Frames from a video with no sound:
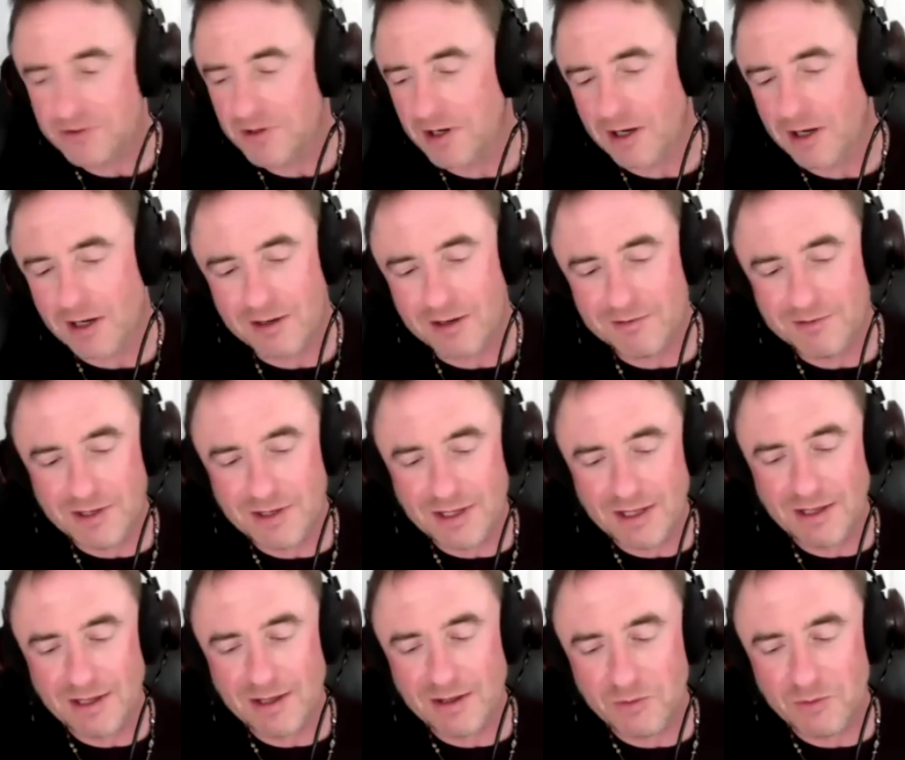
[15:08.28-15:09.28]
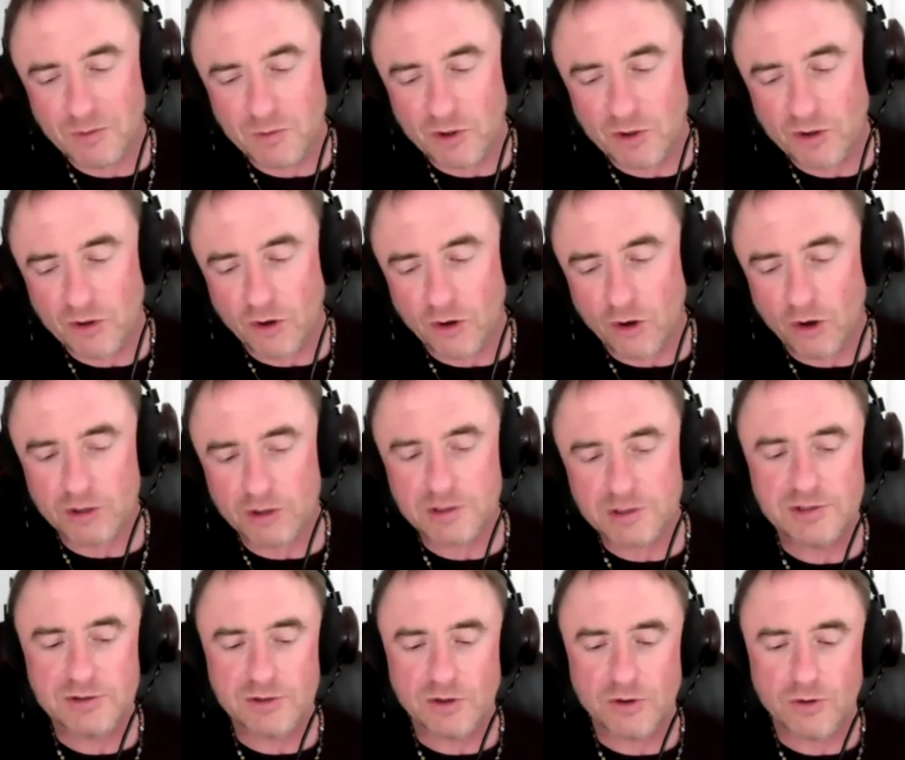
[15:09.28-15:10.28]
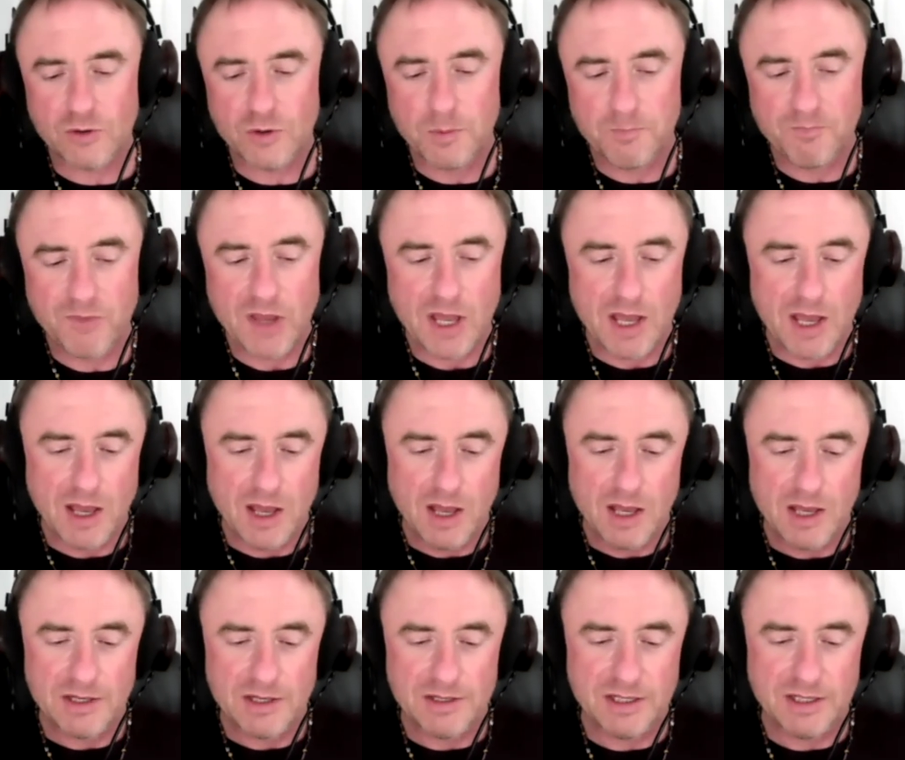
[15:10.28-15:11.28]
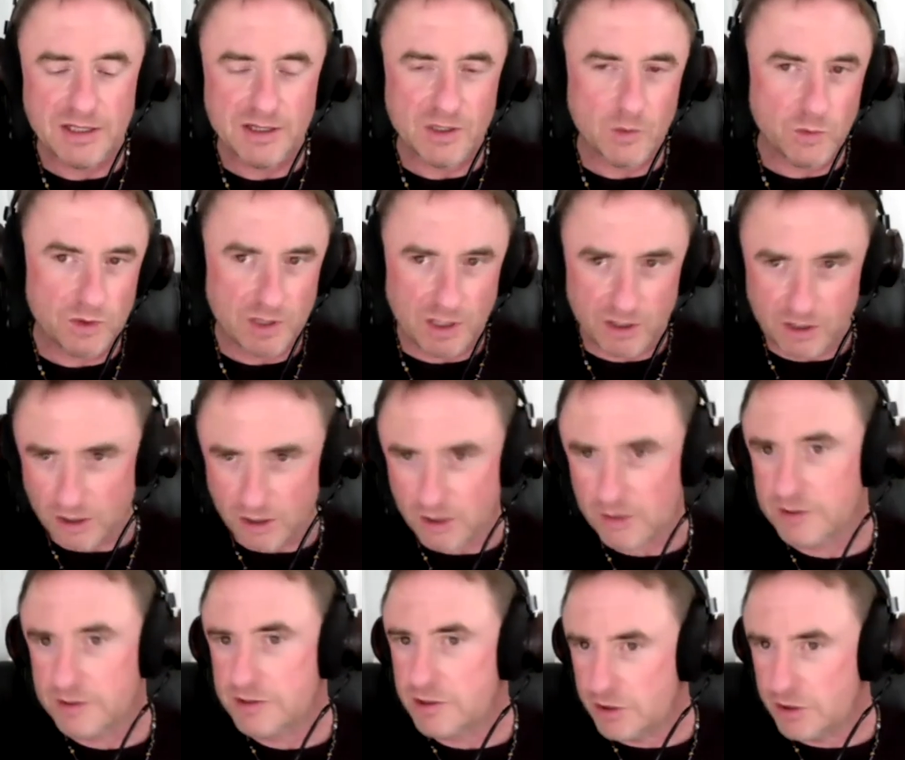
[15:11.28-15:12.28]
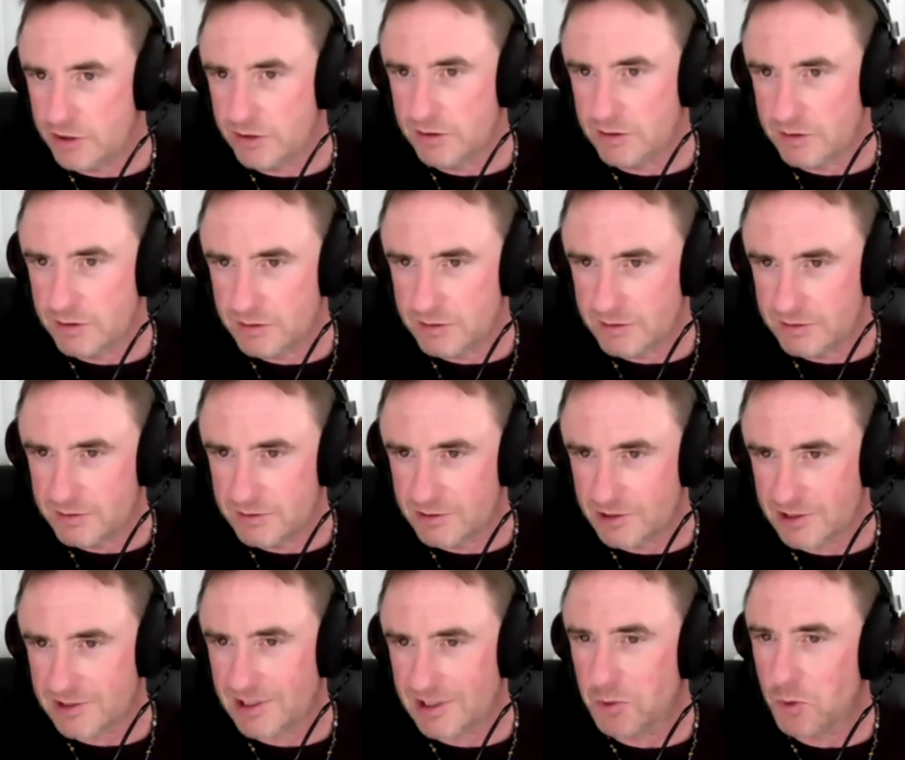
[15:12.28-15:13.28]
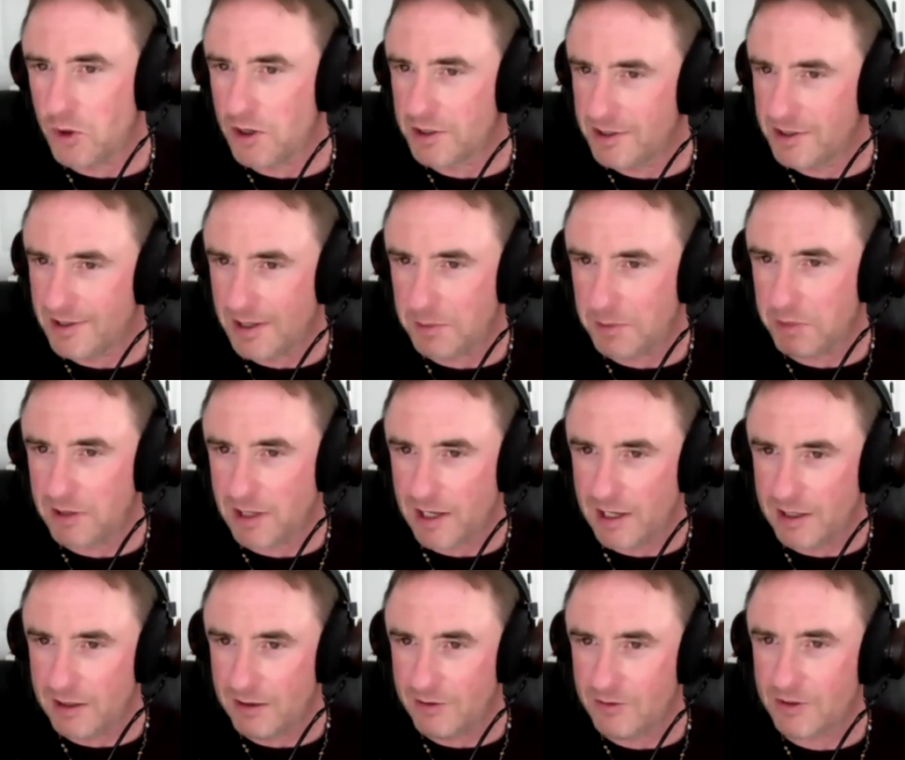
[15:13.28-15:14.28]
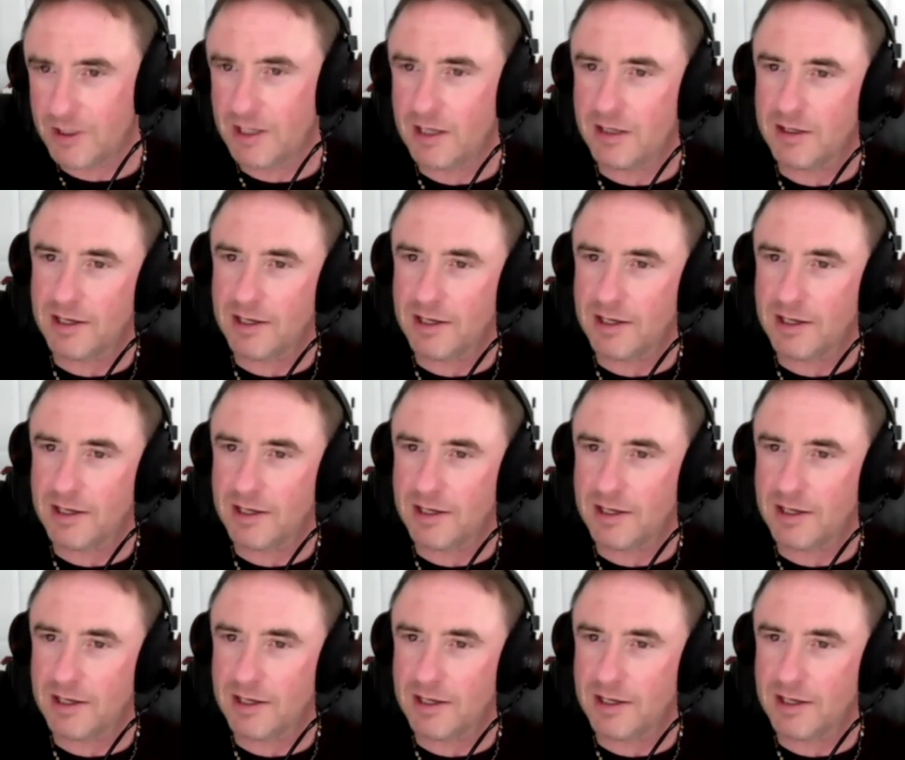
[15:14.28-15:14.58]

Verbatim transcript: Uh, it, we're also dealing with our courage, just like walking that plank or getting